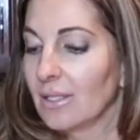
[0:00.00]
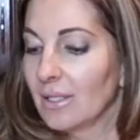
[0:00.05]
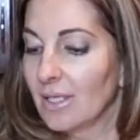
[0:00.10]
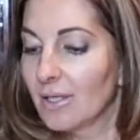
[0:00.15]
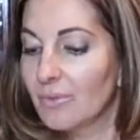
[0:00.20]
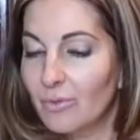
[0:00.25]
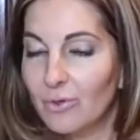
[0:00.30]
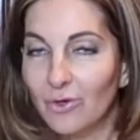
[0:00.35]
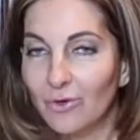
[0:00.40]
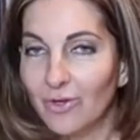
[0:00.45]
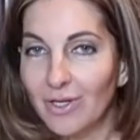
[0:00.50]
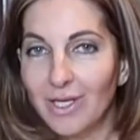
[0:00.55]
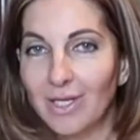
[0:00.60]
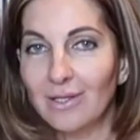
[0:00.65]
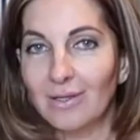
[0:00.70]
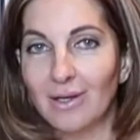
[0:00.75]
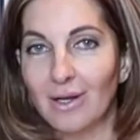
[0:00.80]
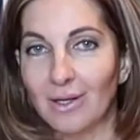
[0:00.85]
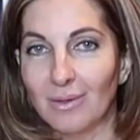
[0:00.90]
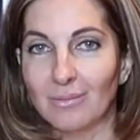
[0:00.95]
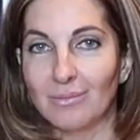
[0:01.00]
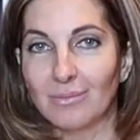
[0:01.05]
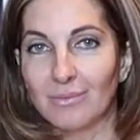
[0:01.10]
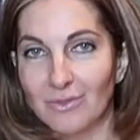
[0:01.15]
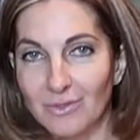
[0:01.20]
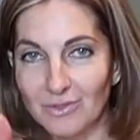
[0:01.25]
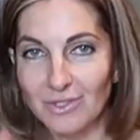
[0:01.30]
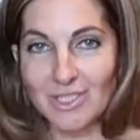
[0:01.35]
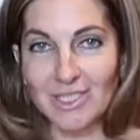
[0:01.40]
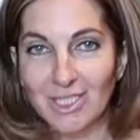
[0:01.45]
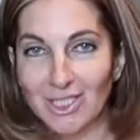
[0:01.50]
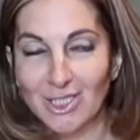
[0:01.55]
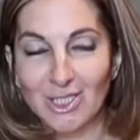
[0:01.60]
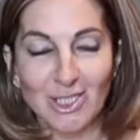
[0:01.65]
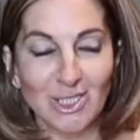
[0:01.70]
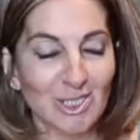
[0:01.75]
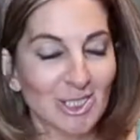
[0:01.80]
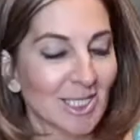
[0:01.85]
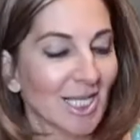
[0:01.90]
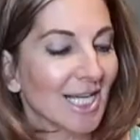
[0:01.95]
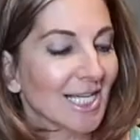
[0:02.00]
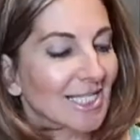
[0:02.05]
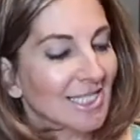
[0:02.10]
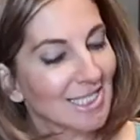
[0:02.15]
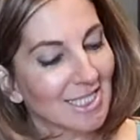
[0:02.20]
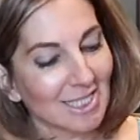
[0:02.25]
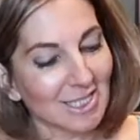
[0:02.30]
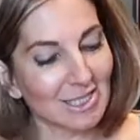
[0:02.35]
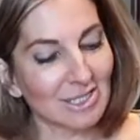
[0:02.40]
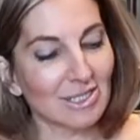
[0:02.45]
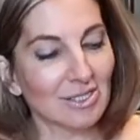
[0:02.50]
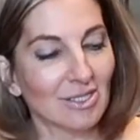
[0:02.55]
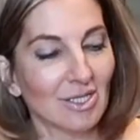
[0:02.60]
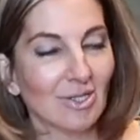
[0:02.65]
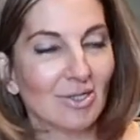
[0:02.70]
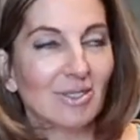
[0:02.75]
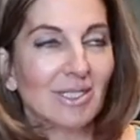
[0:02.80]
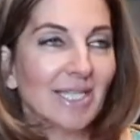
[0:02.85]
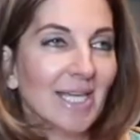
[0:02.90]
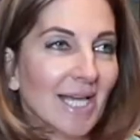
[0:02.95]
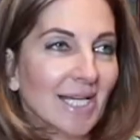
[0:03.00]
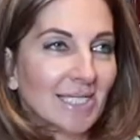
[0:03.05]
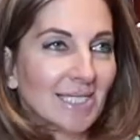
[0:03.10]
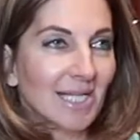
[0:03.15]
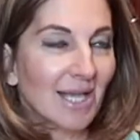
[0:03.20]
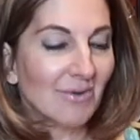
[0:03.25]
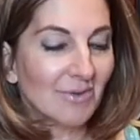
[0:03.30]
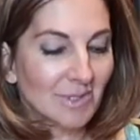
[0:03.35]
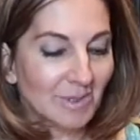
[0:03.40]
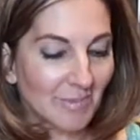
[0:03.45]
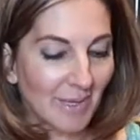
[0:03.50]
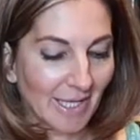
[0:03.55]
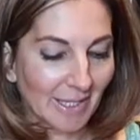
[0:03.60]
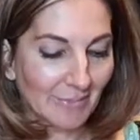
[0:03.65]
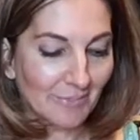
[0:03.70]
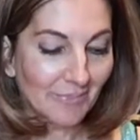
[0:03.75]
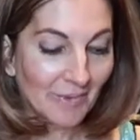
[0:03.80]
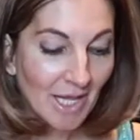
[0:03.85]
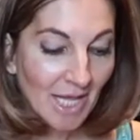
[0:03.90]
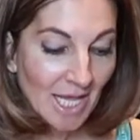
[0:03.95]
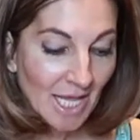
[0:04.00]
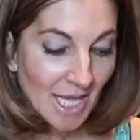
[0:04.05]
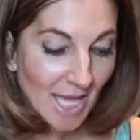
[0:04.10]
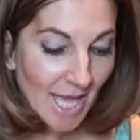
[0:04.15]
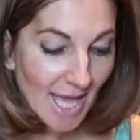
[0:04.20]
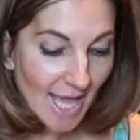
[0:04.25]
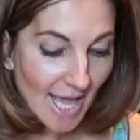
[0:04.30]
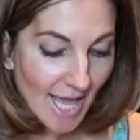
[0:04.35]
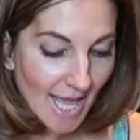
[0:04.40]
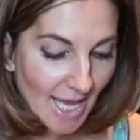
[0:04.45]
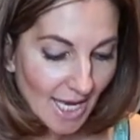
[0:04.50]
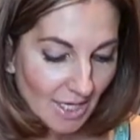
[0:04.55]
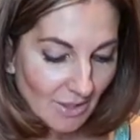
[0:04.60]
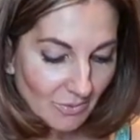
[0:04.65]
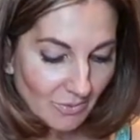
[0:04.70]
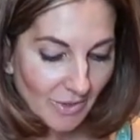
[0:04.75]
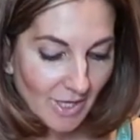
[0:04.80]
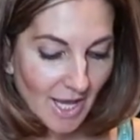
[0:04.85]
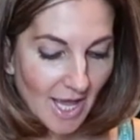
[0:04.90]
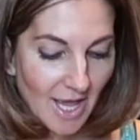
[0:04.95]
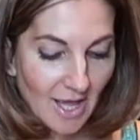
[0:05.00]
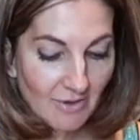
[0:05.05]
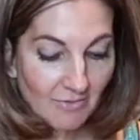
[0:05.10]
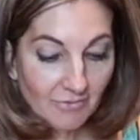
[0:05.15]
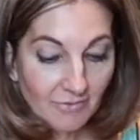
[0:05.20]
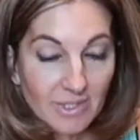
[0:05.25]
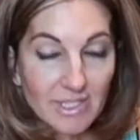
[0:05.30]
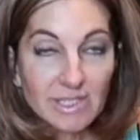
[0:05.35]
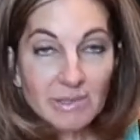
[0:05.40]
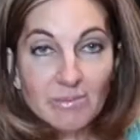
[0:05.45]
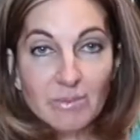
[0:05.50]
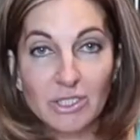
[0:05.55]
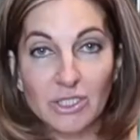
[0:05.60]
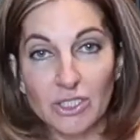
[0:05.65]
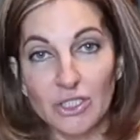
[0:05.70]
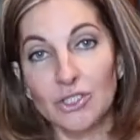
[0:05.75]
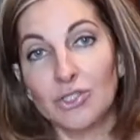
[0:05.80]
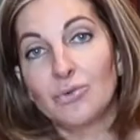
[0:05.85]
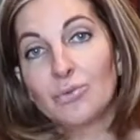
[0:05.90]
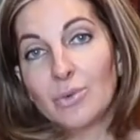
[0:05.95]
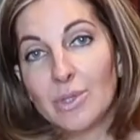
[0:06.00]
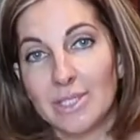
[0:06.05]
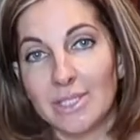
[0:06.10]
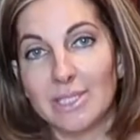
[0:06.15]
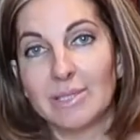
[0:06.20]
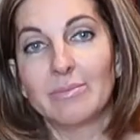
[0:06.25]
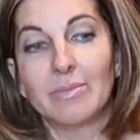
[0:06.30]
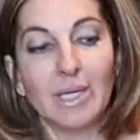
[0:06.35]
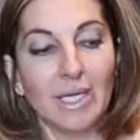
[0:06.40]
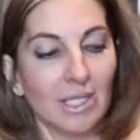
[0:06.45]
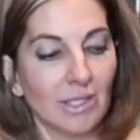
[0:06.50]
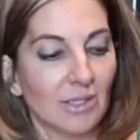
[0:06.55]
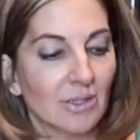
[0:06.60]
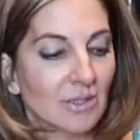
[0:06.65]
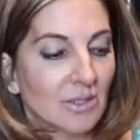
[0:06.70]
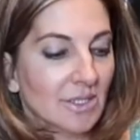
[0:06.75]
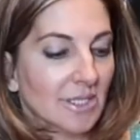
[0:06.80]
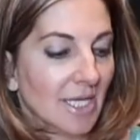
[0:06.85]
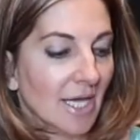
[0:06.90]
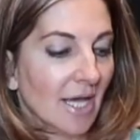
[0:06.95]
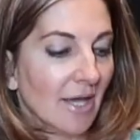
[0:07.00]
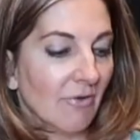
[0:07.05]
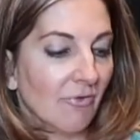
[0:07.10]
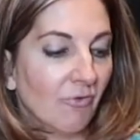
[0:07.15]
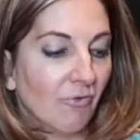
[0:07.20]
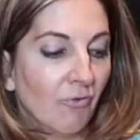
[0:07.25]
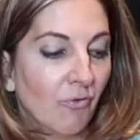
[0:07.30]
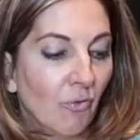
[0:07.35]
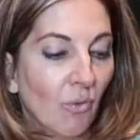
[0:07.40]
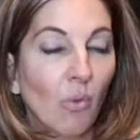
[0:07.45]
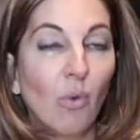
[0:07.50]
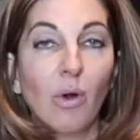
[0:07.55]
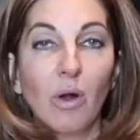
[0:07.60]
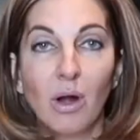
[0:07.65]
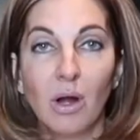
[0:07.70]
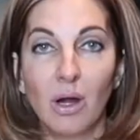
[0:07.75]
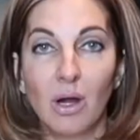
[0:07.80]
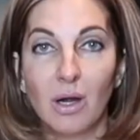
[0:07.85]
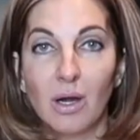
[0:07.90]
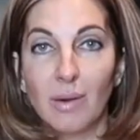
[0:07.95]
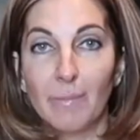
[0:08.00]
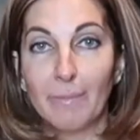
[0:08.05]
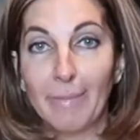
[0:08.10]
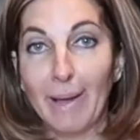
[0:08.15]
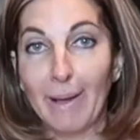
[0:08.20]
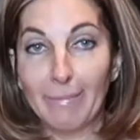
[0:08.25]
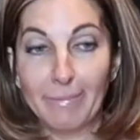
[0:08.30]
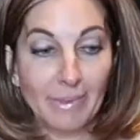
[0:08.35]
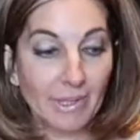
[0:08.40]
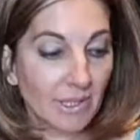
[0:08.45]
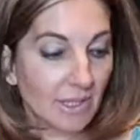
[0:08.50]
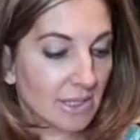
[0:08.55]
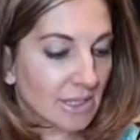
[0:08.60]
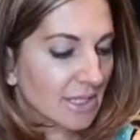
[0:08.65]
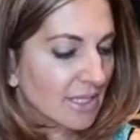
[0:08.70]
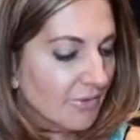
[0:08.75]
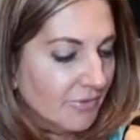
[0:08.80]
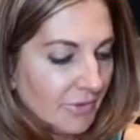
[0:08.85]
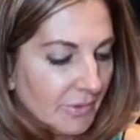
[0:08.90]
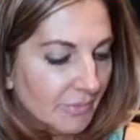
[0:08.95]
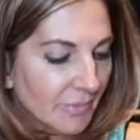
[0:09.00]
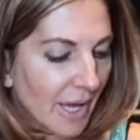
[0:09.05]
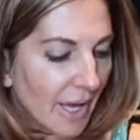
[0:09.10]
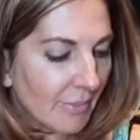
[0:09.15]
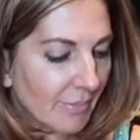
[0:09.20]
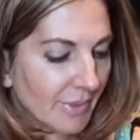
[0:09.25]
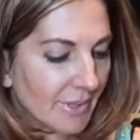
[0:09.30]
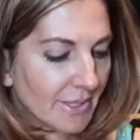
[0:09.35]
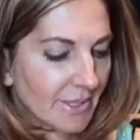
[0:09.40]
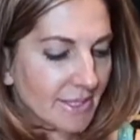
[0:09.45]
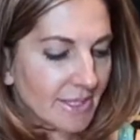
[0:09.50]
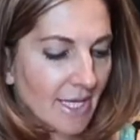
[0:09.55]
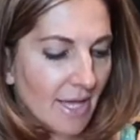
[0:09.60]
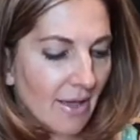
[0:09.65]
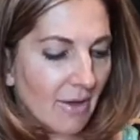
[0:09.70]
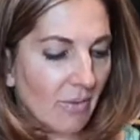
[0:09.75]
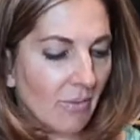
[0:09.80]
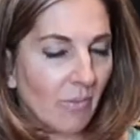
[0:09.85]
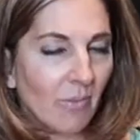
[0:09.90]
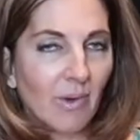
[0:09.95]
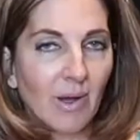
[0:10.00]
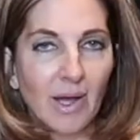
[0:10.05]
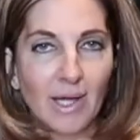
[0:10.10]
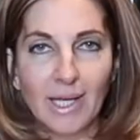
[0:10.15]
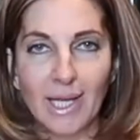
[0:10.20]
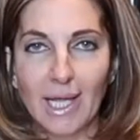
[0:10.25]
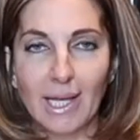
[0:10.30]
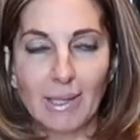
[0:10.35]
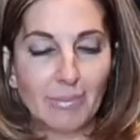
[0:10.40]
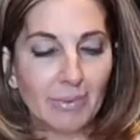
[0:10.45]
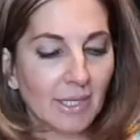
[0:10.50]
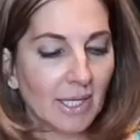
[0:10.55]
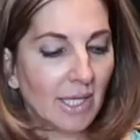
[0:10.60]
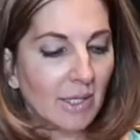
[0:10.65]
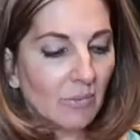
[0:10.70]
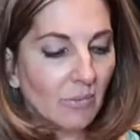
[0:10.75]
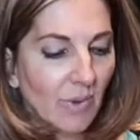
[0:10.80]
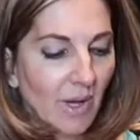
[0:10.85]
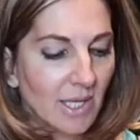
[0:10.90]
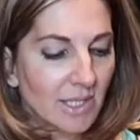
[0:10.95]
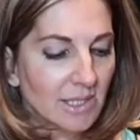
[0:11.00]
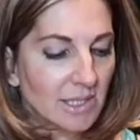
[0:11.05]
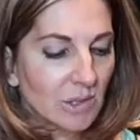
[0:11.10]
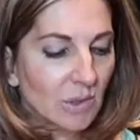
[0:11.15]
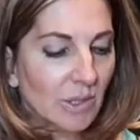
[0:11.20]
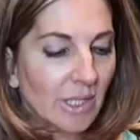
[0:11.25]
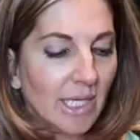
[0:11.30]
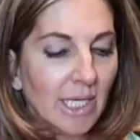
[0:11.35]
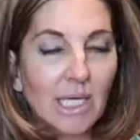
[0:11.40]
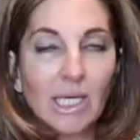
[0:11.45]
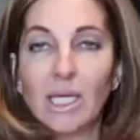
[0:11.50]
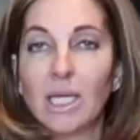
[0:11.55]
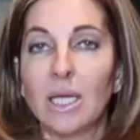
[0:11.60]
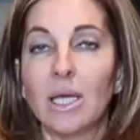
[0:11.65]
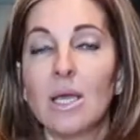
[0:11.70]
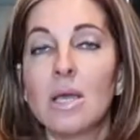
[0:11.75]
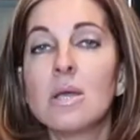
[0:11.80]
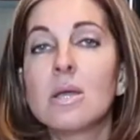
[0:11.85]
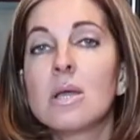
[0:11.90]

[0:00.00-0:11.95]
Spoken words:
And we don't need them. We're still gonna slice it. So yes, I was mad. And we have as much as you want tomatoes. I have 4 peppers, different peppers. I have 1 eggplant, 1 zucchini.